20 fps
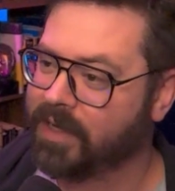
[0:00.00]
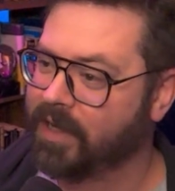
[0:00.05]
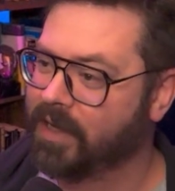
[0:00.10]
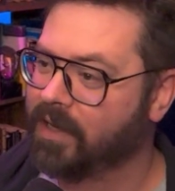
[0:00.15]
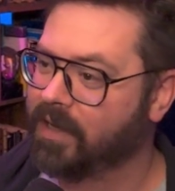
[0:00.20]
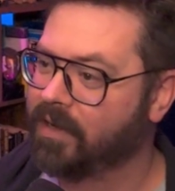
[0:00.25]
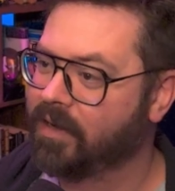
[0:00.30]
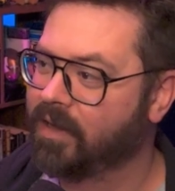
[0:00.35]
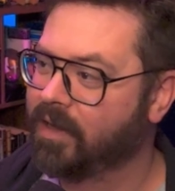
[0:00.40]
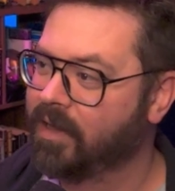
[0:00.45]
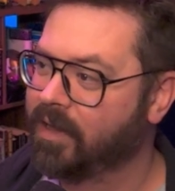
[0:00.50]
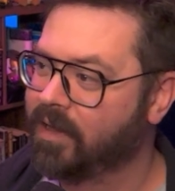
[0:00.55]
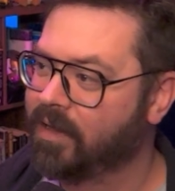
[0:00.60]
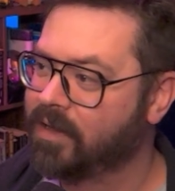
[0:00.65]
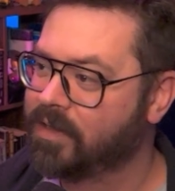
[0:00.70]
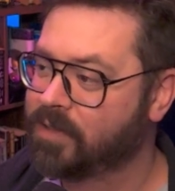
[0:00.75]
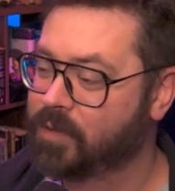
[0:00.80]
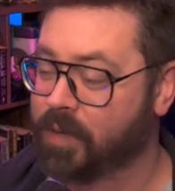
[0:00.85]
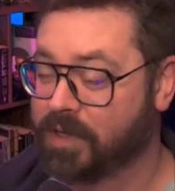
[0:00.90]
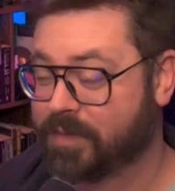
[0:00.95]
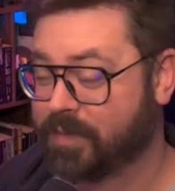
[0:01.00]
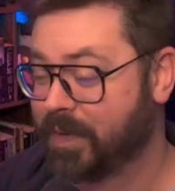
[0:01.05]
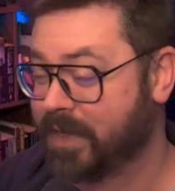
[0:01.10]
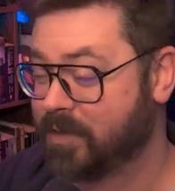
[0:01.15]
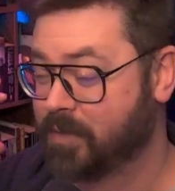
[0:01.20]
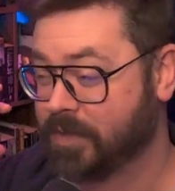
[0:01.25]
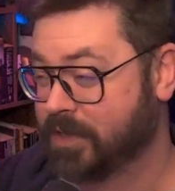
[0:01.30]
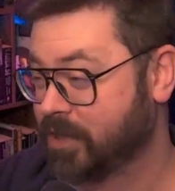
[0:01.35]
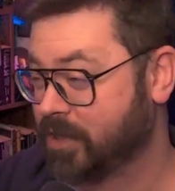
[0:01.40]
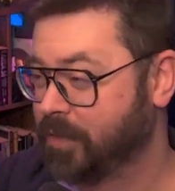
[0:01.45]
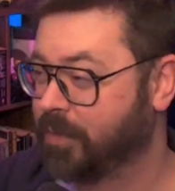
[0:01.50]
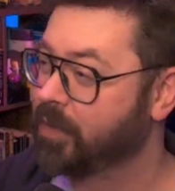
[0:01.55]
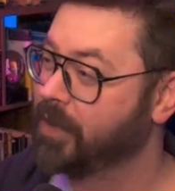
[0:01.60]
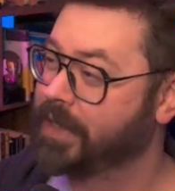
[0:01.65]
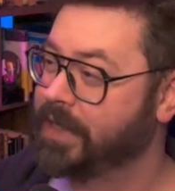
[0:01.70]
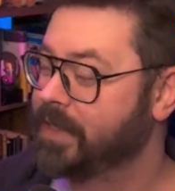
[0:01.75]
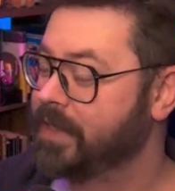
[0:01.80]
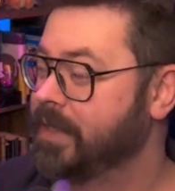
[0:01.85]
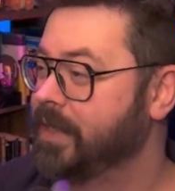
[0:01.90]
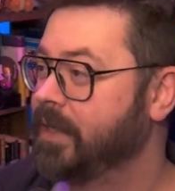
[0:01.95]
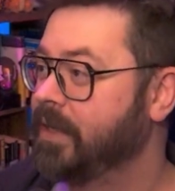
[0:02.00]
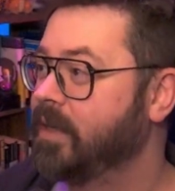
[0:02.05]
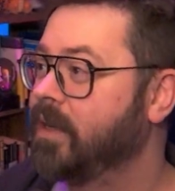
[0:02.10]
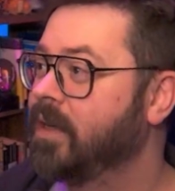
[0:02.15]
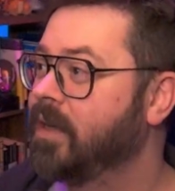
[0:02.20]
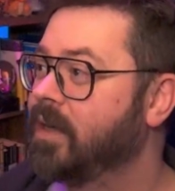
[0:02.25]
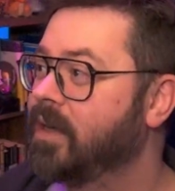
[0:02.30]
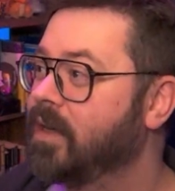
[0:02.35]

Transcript: And Squarespace was super easy.